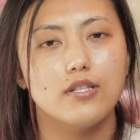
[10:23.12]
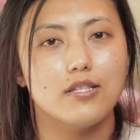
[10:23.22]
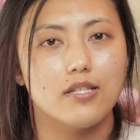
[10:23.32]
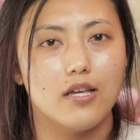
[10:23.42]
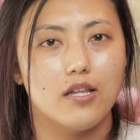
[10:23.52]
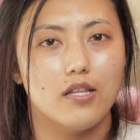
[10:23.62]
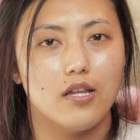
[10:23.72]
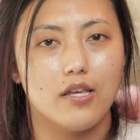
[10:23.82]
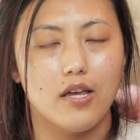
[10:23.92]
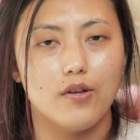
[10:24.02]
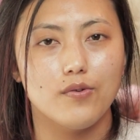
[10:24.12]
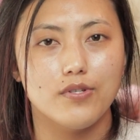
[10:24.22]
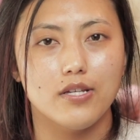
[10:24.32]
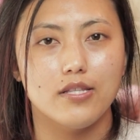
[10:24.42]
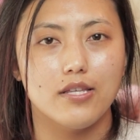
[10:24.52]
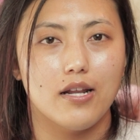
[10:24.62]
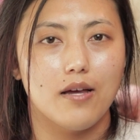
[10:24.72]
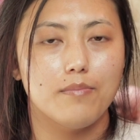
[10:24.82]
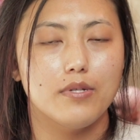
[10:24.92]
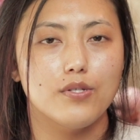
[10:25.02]
the skincare routine that
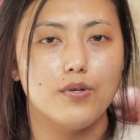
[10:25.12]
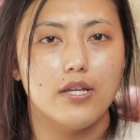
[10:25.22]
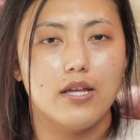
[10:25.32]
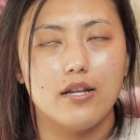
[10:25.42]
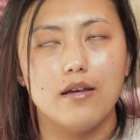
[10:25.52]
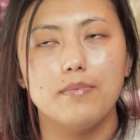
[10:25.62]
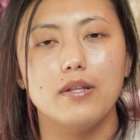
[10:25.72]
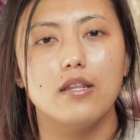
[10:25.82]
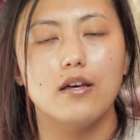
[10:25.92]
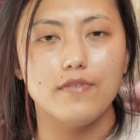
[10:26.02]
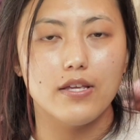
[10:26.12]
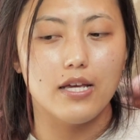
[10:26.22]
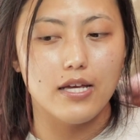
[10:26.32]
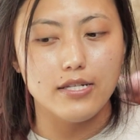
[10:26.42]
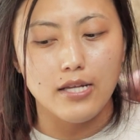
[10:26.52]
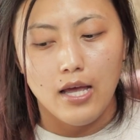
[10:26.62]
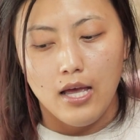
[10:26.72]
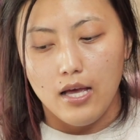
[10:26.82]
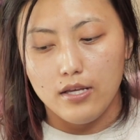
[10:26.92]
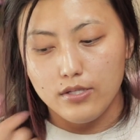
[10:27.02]
I've been doing, and I've been loving it
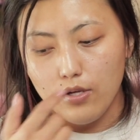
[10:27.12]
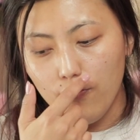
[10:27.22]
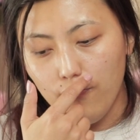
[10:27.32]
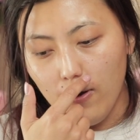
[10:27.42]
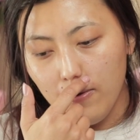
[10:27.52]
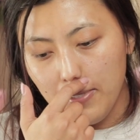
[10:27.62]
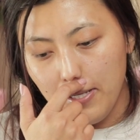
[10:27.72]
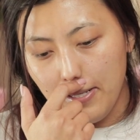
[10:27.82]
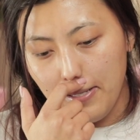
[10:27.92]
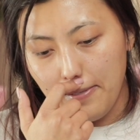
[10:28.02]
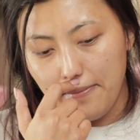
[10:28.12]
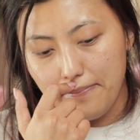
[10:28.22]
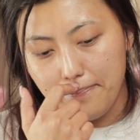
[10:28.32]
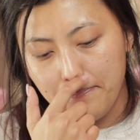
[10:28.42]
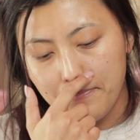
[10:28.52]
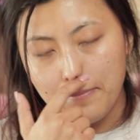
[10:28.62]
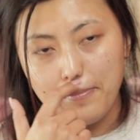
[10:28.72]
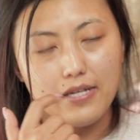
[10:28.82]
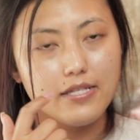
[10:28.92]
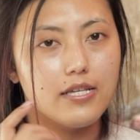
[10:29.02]
so far.
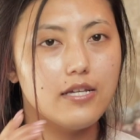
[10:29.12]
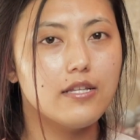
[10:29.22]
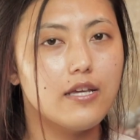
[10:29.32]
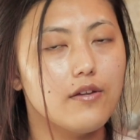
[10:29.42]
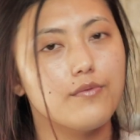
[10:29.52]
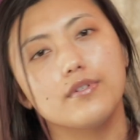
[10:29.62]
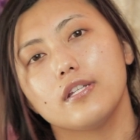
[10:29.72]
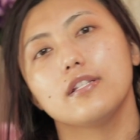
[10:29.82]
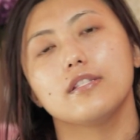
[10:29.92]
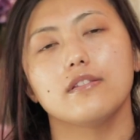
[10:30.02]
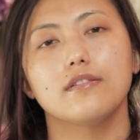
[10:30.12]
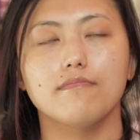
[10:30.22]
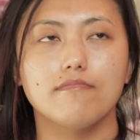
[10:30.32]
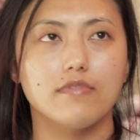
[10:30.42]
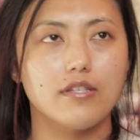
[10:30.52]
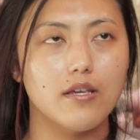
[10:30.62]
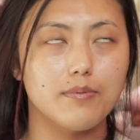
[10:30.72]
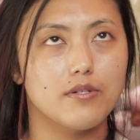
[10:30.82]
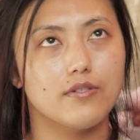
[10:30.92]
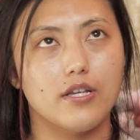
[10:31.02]
My skincare routine
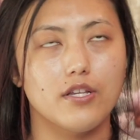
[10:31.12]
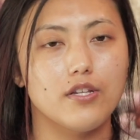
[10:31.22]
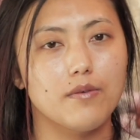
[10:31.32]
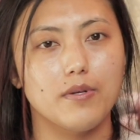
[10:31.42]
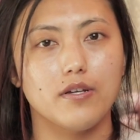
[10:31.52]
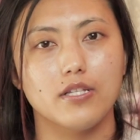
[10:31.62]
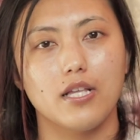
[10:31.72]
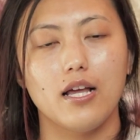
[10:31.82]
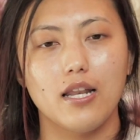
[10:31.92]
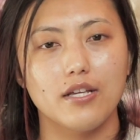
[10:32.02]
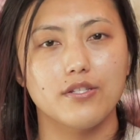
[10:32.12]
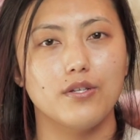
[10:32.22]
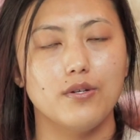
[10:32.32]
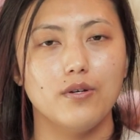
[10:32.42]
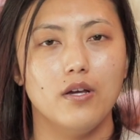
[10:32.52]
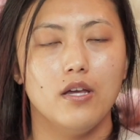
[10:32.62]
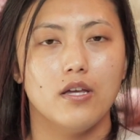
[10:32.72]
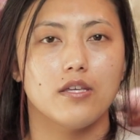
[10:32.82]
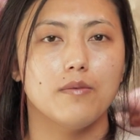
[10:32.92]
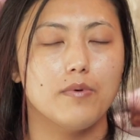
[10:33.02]
keeps on changing because I like to
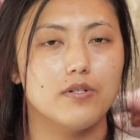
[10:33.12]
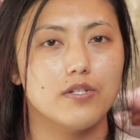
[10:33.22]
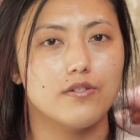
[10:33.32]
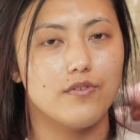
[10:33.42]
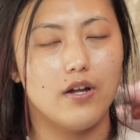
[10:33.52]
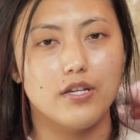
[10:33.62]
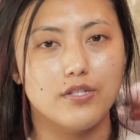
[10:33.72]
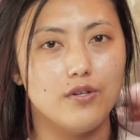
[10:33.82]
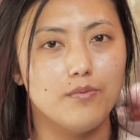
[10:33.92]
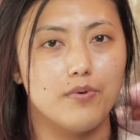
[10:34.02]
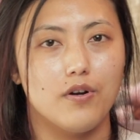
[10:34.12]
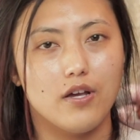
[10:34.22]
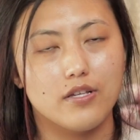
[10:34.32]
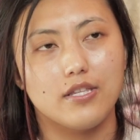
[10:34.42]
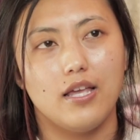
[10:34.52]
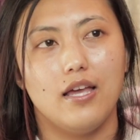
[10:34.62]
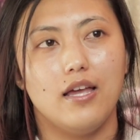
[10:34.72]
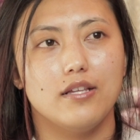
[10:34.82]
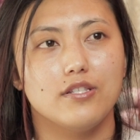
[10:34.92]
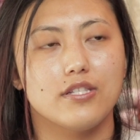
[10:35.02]
keep on trying new products
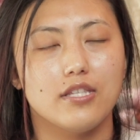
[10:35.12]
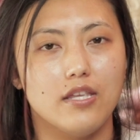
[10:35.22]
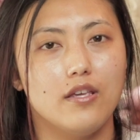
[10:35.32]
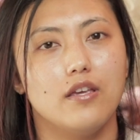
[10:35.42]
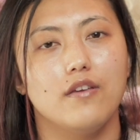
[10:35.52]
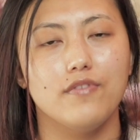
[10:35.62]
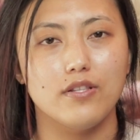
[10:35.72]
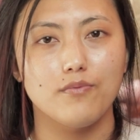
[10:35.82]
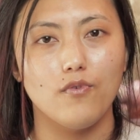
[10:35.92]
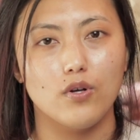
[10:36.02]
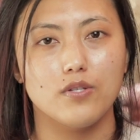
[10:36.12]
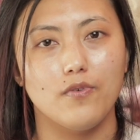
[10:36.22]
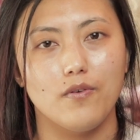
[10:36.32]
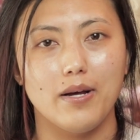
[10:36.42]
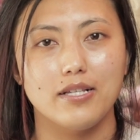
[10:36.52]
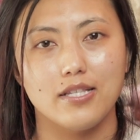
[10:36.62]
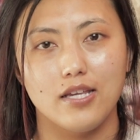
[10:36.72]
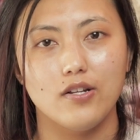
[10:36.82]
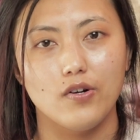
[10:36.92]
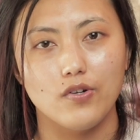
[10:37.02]
and see if it works for my
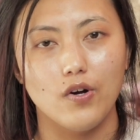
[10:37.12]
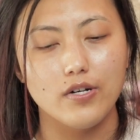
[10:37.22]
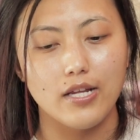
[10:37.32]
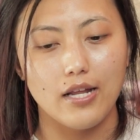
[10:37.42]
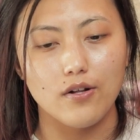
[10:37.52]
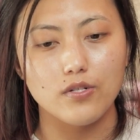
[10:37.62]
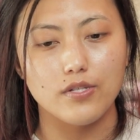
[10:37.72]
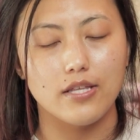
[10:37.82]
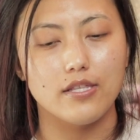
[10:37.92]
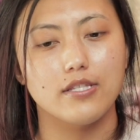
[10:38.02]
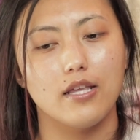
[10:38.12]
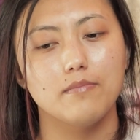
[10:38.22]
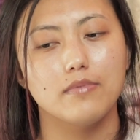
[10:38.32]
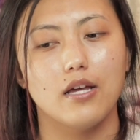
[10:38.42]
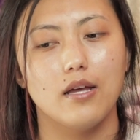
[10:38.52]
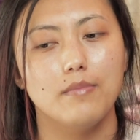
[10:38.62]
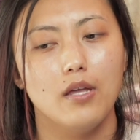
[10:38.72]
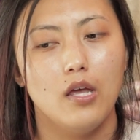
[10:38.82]
skin or not. And also at the same time,